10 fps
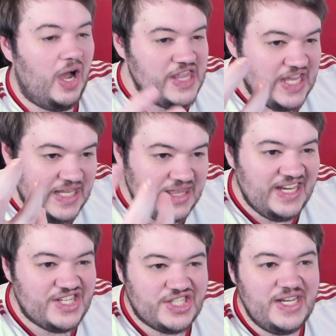I think
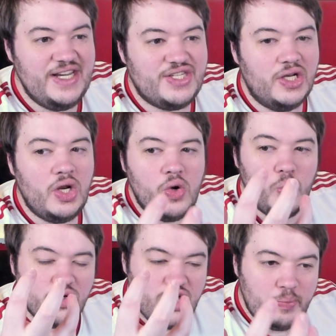this season
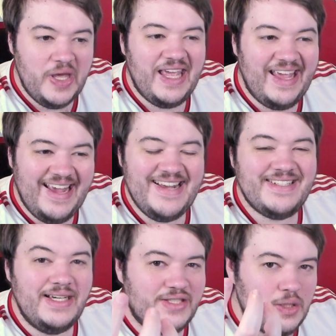was a bit
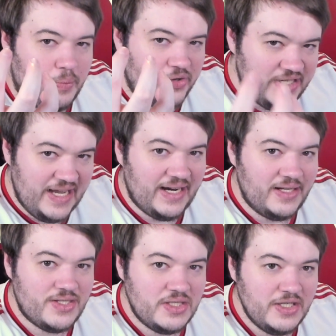easier to
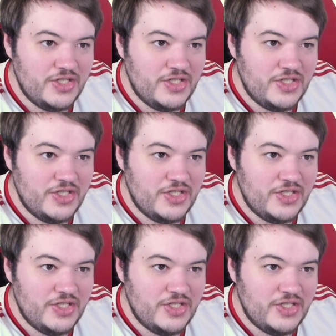predict.